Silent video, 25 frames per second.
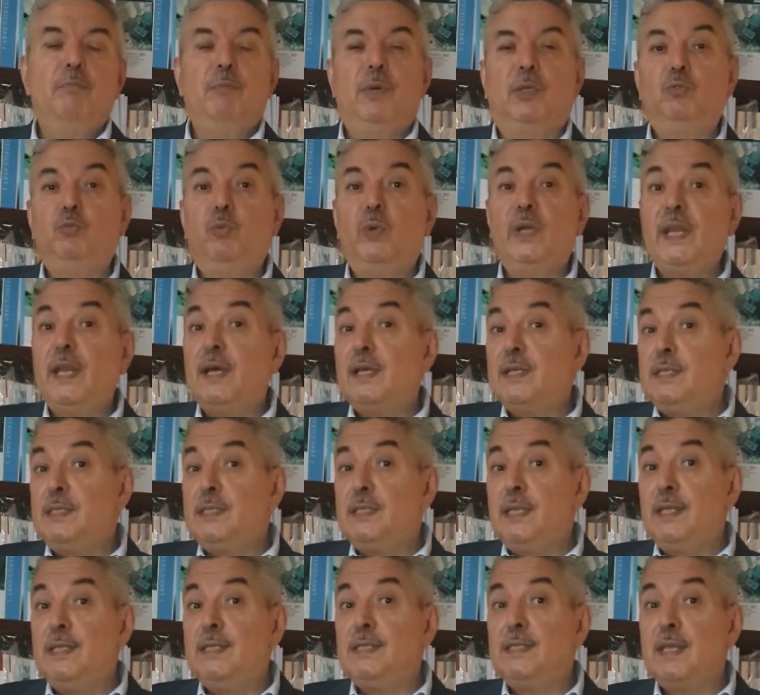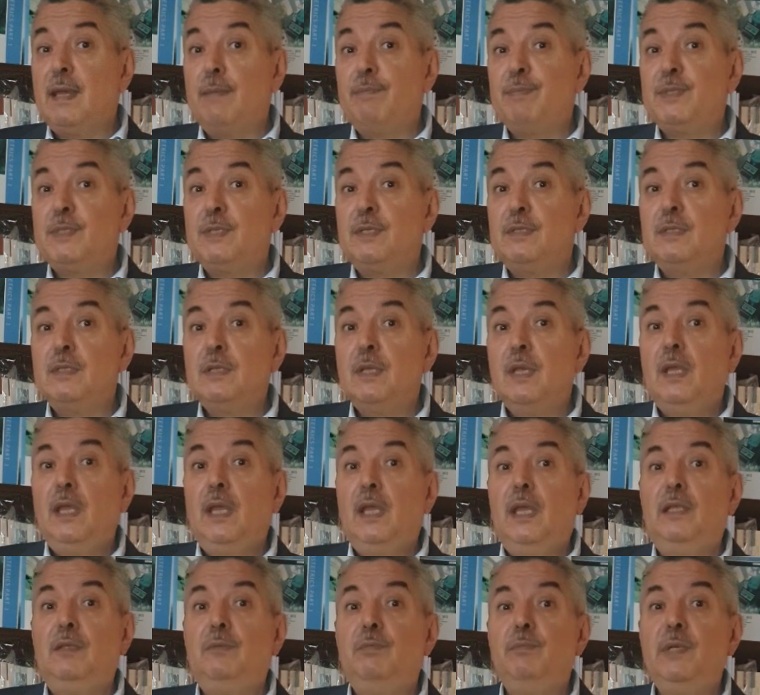But when I say sepsis,
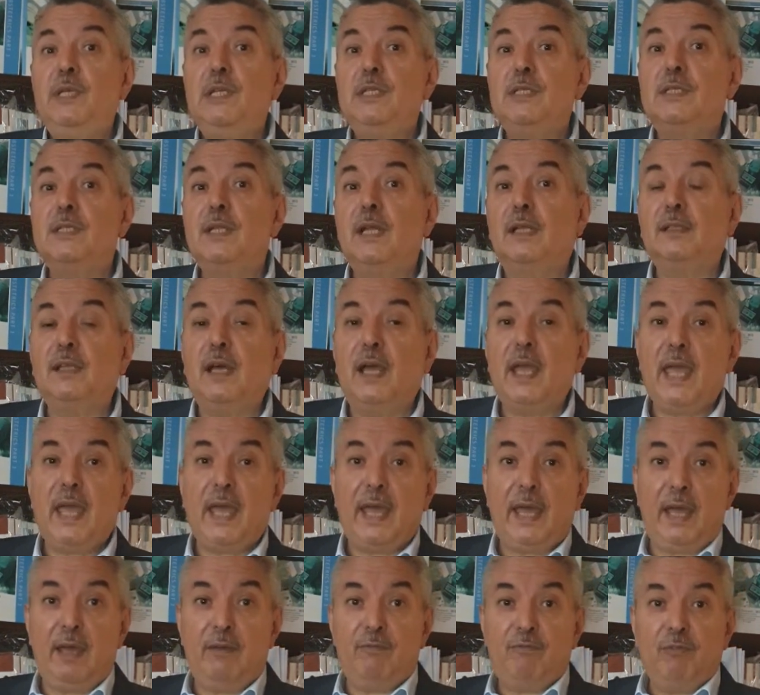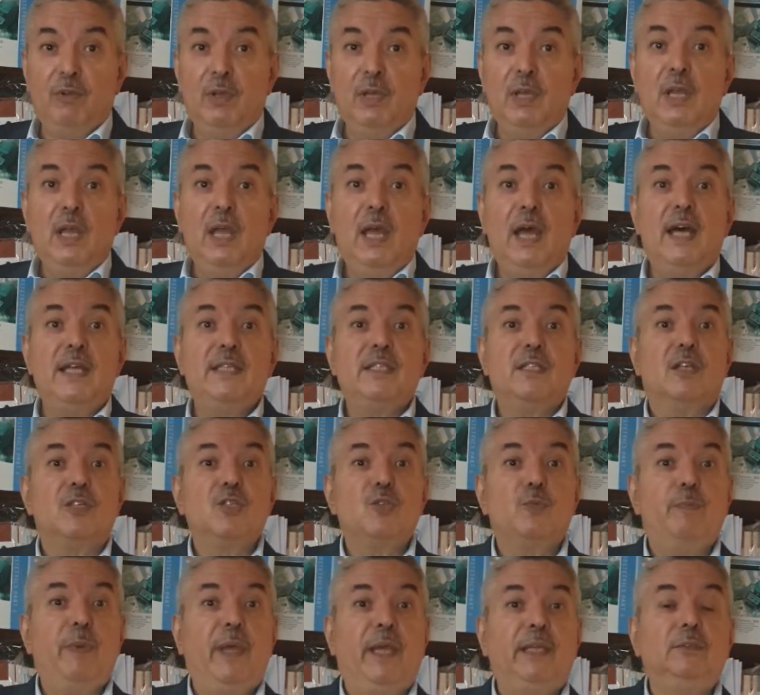it means that I have a
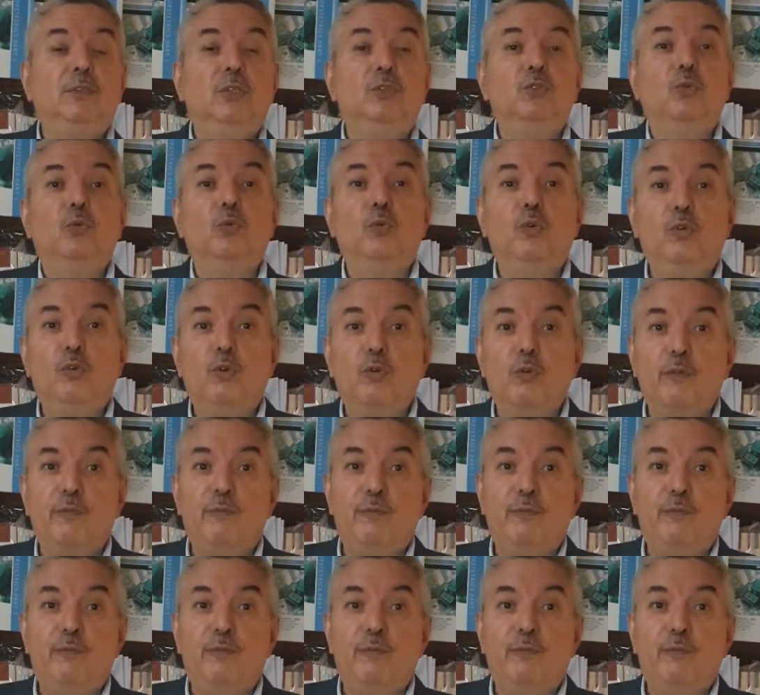suspected or